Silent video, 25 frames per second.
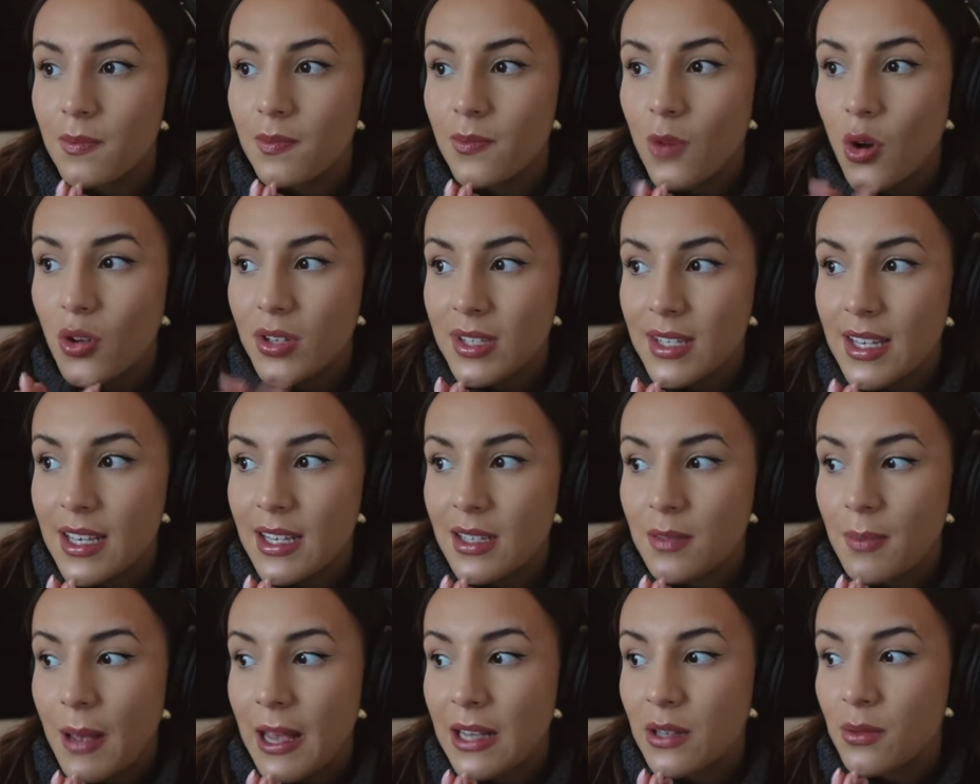Honestly,
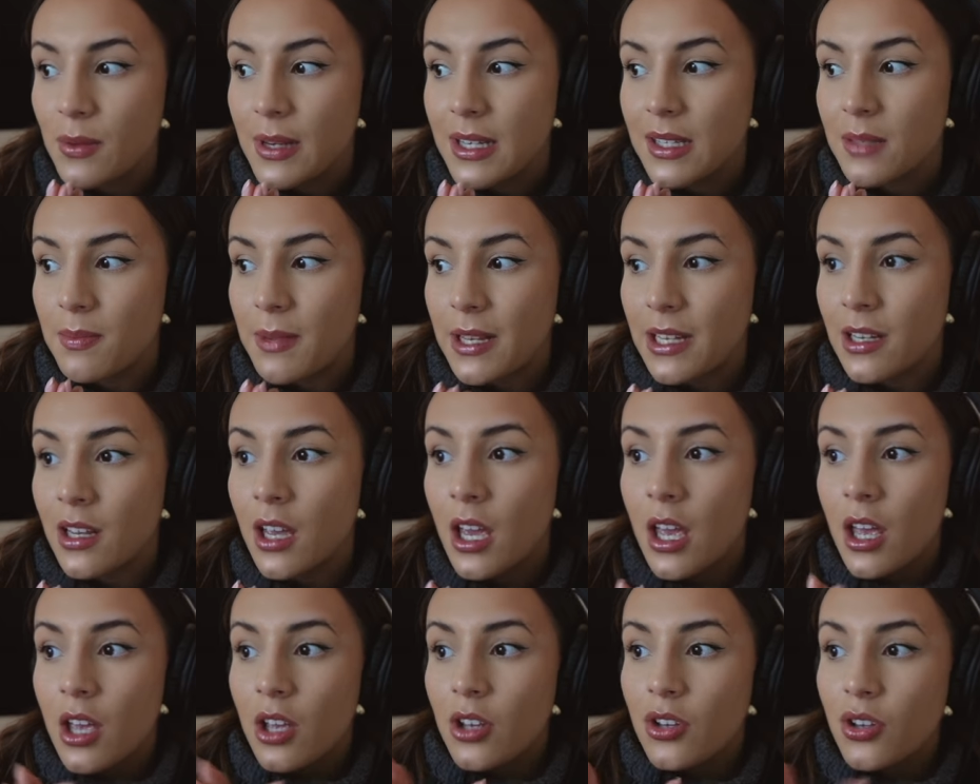this past week's been
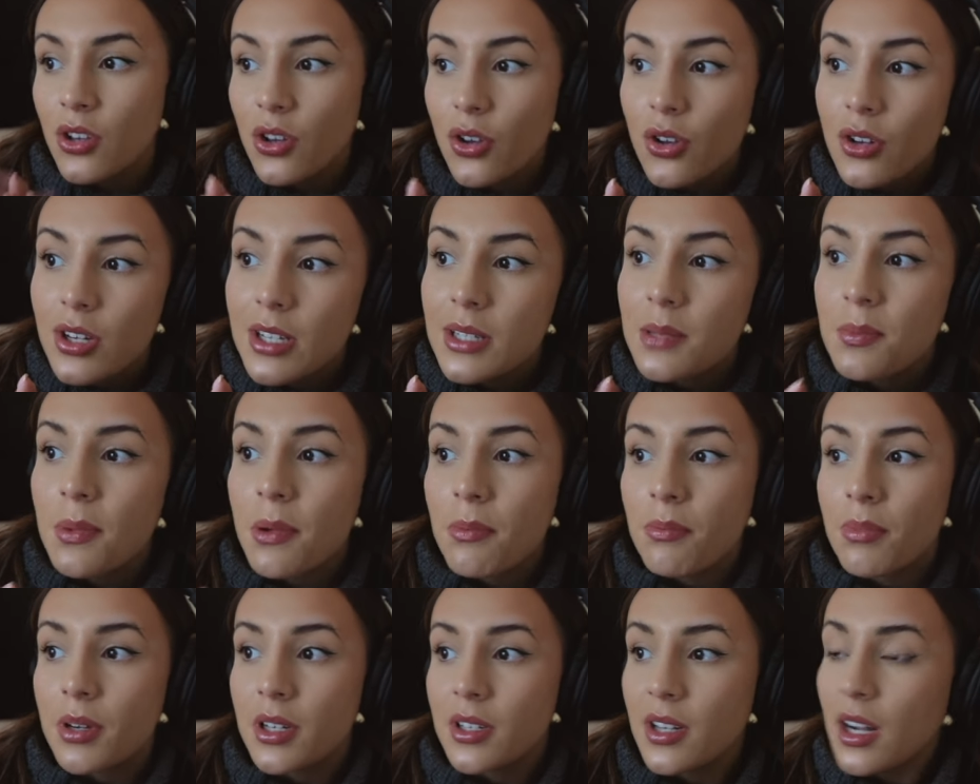good. It's
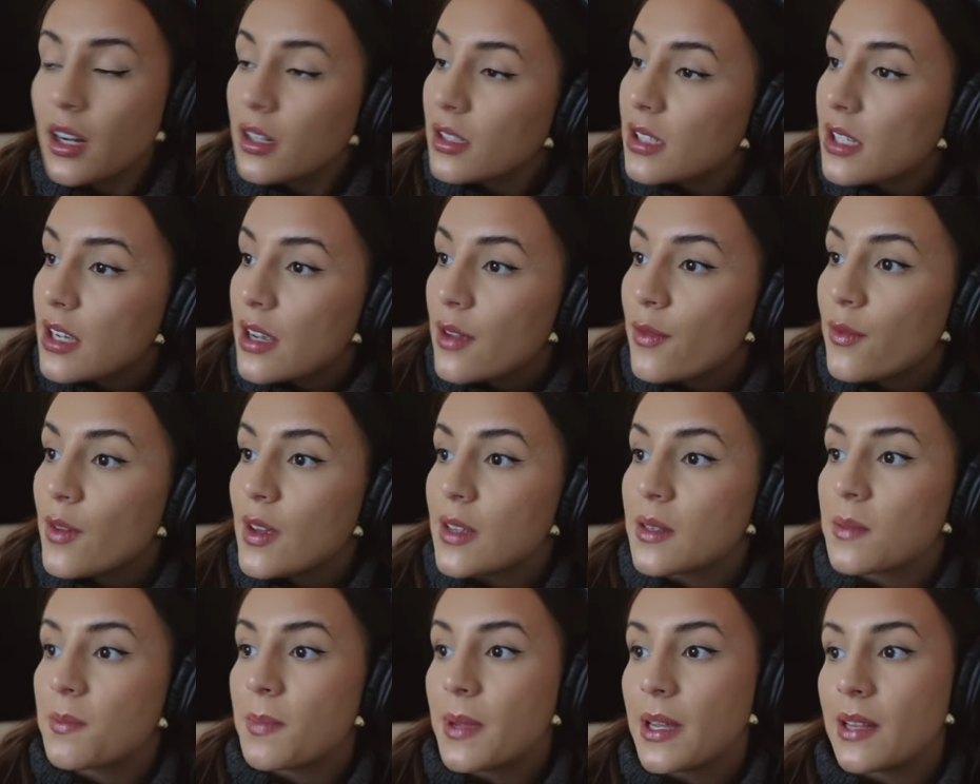been productive.
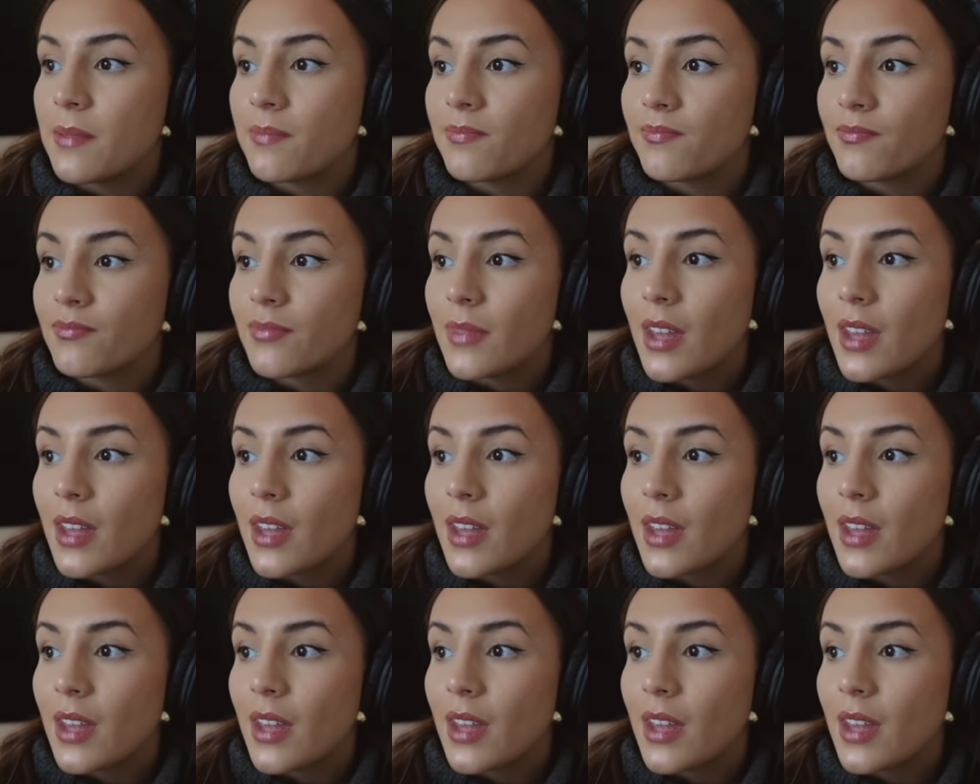It's been,